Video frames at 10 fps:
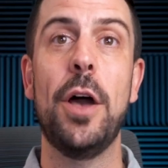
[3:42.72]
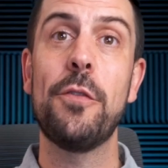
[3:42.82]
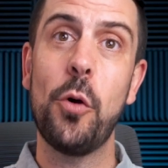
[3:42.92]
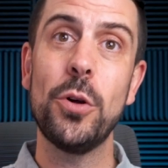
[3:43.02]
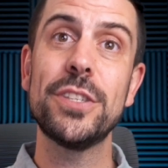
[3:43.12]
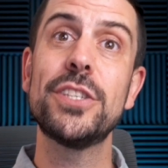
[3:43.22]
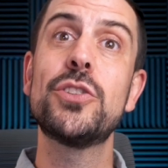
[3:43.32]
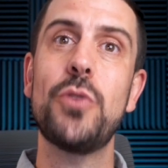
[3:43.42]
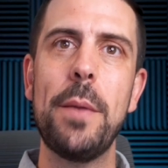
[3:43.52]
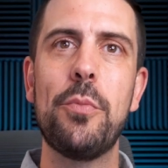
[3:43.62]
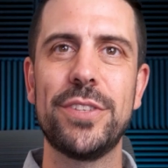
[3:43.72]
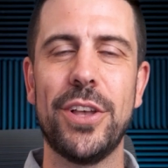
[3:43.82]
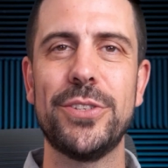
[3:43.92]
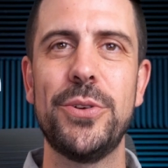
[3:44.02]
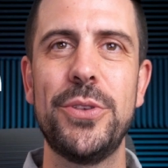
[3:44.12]
Now, of course, Stripe was
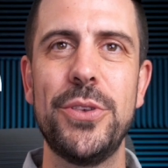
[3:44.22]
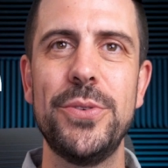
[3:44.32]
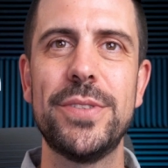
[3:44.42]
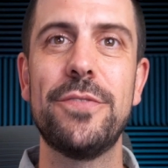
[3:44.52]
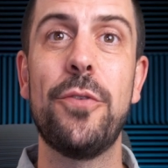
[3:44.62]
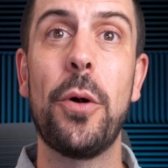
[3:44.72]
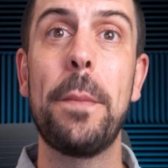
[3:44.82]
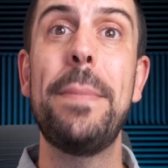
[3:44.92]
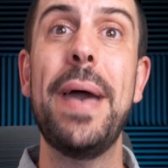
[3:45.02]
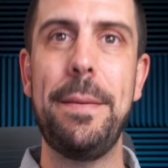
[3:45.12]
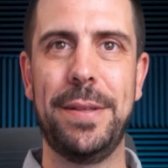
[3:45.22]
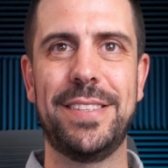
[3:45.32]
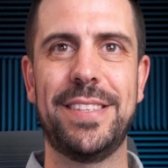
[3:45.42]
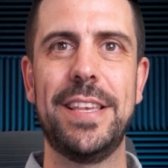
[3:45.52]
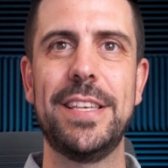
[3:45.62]
also used for
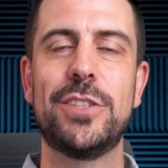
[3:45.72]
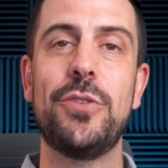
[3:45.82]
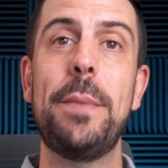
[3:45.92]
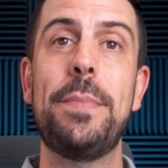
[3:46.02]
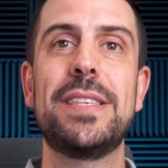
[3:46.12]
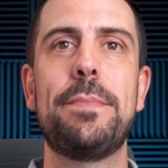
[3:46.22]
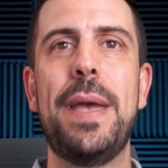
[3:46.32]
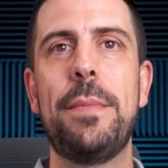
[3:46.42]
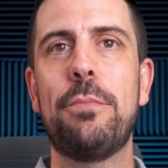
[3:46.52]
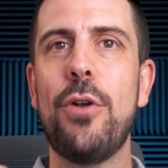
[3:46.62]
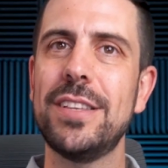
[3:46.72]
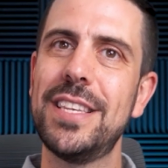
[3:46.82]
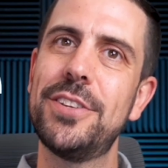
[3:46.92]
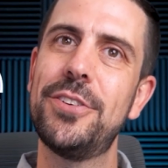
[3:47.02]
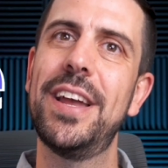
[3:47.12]
payments. Stripe is a payment
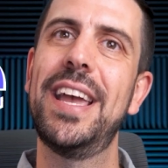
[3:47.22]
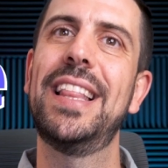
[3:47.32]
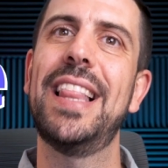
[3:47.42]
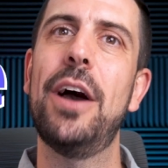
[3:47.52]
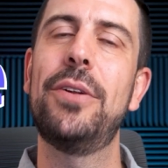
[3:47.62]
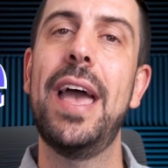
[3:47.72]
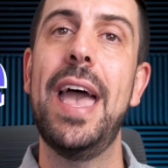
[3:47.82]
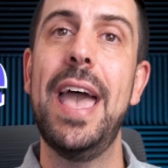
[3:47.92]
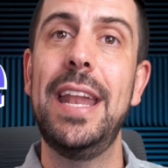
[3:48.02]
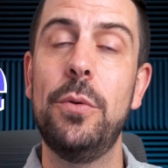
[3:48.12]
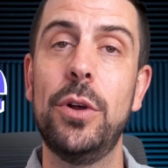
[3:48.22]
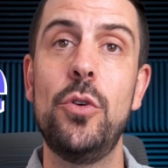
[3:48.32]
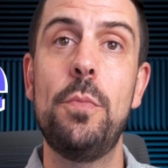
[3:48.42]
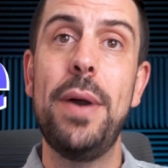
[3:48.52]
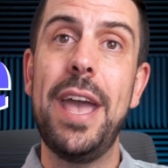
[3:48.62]
processor. It allowed anyone
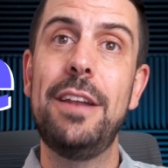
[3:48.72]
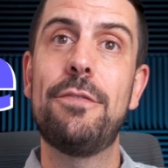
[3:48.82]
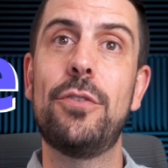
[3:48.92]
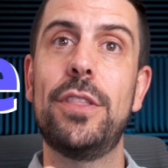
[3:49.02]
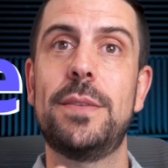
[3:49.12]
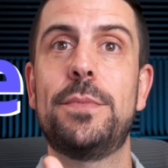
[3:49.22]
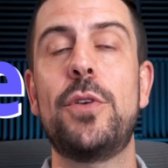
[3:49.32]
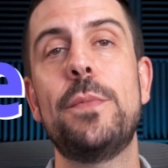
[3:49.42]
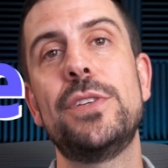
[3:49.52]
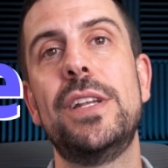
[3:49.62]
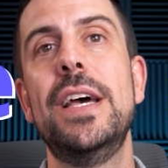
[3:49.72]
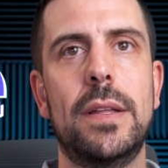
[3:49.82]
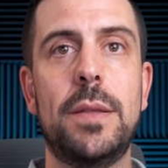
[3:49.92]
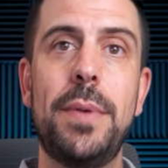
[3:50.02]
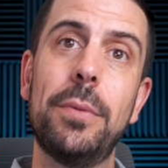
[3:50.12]
who paid for the subscription
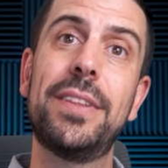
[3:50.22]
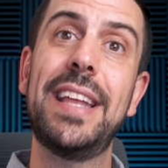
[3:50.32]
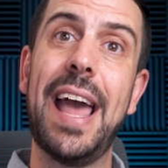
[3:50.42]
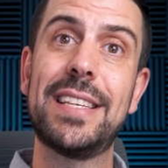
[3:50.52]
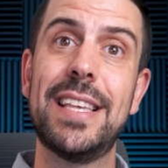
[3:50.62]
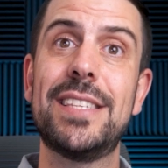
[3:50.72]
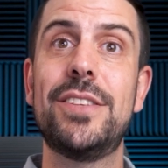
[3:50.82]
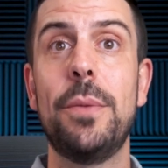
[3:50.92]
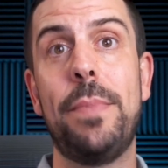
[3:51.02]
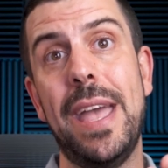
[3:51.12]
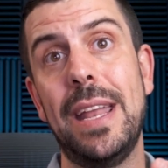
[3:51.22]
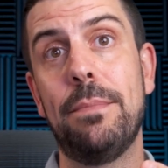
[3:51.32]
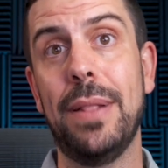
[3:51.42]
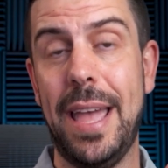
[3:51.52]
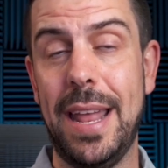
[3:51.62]
to be able to get access to the paid
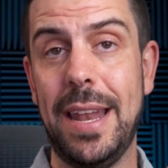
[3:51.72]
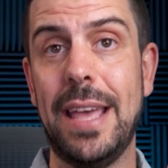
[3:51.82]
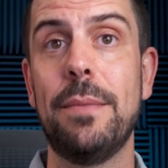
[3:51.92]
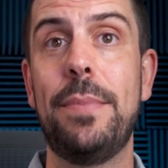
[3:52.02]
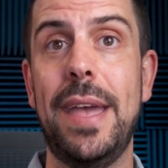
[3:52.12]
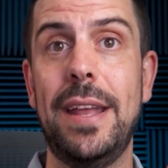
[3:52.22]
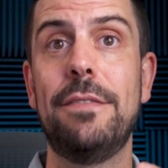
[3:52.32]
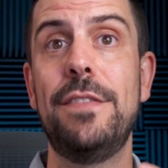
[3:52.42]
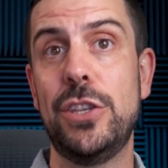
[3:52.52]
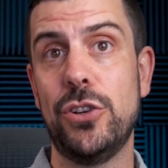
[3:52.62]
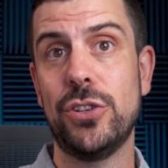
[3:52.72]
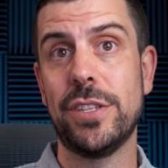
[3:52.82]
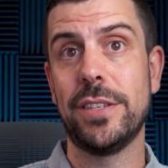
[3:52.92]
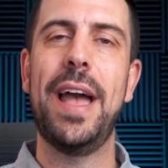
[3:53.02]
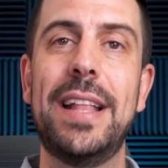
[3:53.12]
plan and the paid
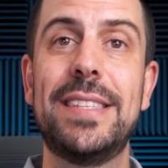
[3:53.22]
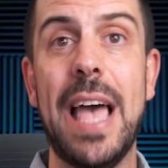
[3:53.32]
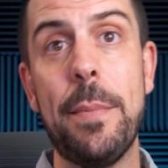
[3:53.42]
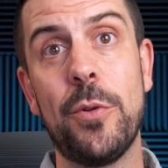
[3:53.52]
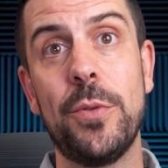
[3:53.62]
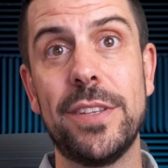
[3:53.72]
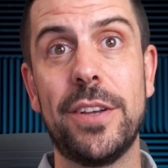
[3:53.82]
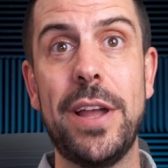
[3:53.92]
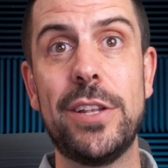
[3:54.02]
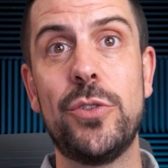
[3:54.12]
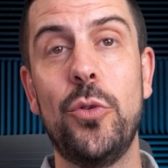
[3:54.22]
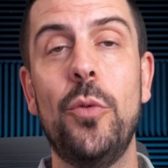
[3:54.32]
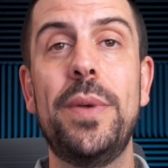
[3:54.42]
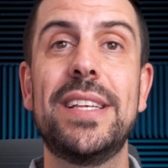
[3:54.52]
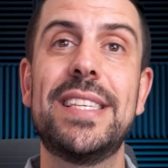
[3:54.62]
features. And Zapier was a great tool
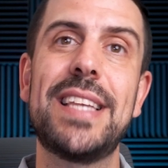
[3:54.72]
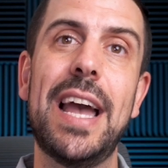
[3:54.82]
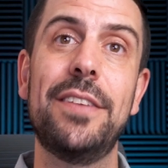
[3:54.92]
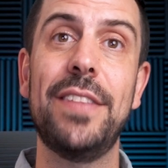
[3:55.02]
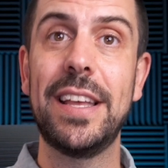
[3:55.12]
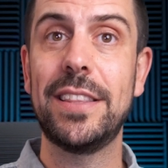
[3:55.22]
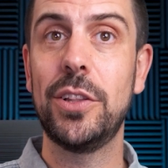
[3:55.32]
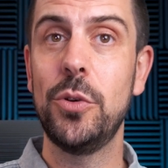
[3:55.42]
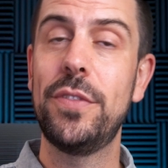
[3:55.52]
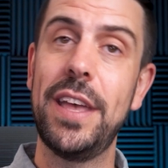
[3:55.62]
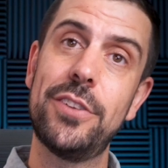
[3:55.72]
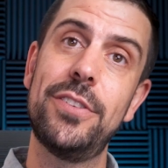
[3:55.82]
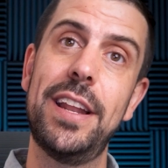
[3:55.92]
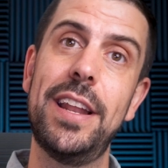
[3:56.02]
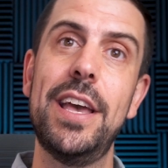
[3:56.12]
because it's kind of like the glue of the
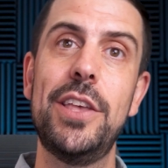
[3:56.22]
internet.